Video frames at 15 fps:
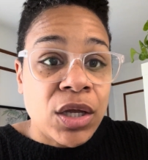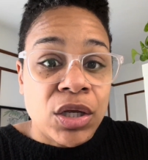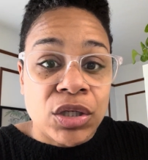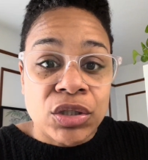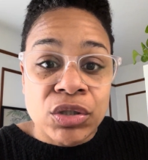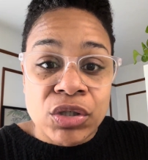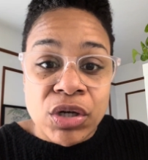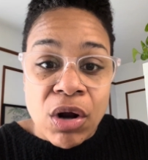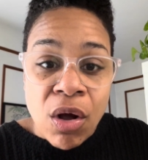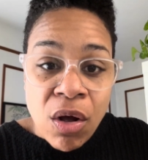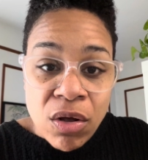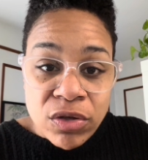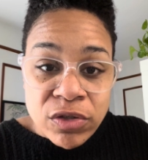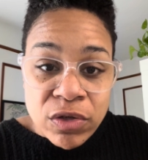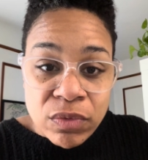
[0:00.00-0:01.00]
You should
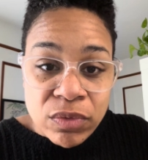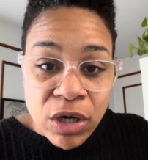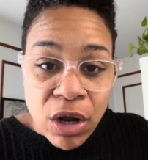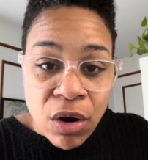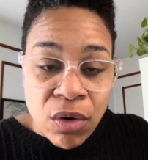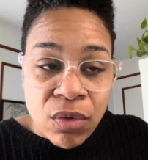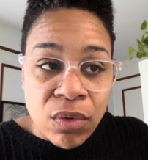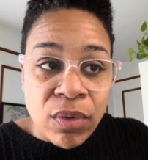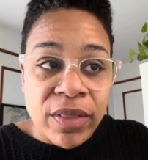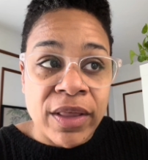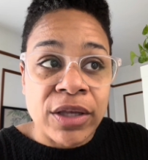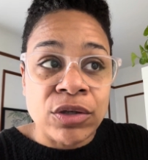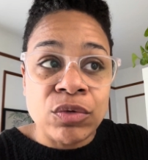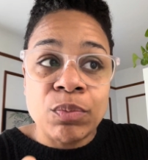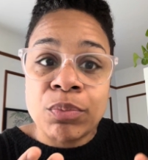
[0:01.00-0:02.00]
also know that
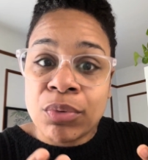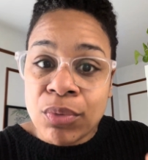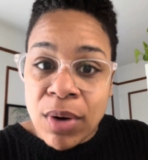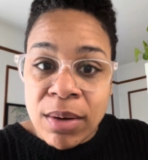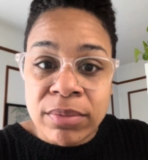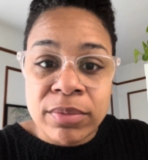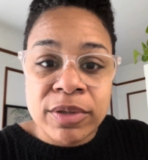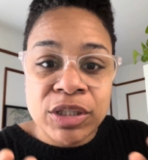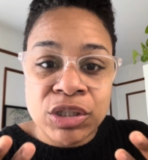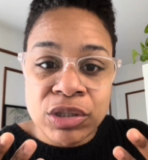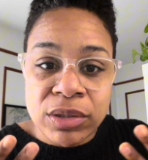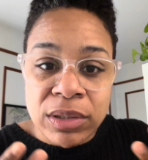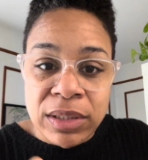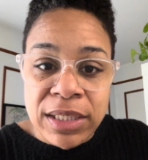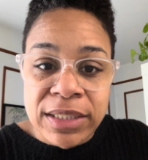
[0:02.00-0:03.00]
you probably
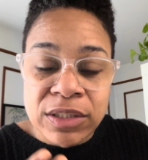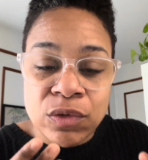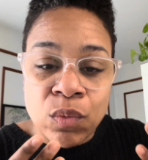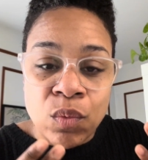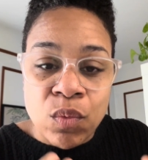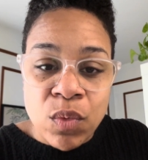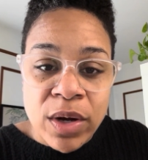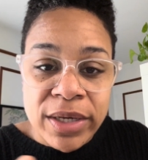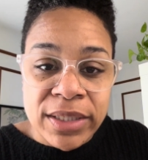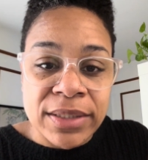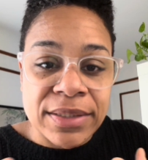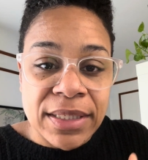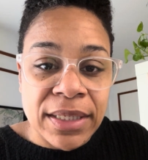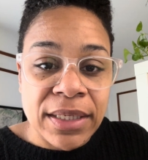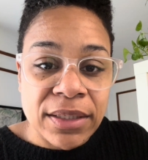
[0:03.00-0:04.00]
should list what is
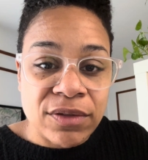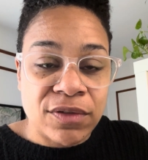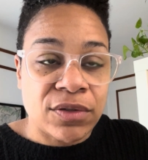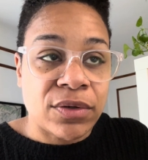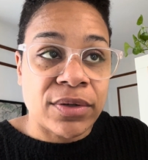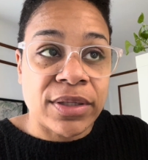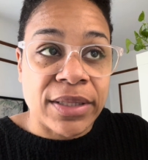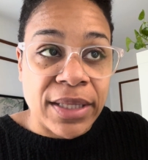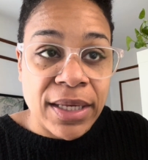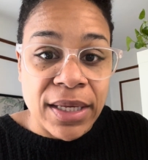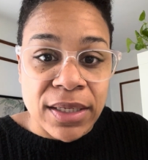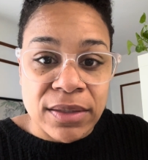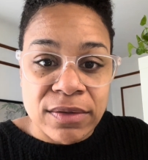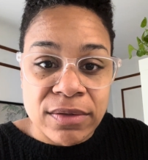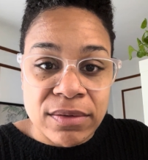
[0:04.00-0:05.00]
in certain
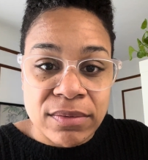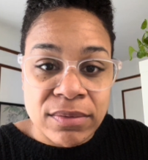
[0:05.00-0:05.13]
things.